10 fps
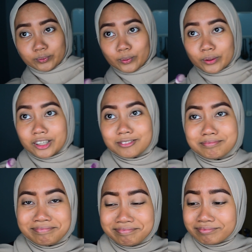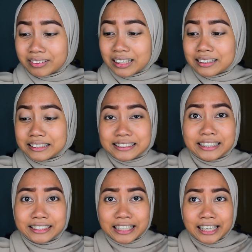Okay, let's
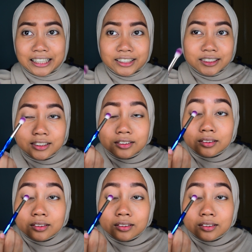set the eyelids.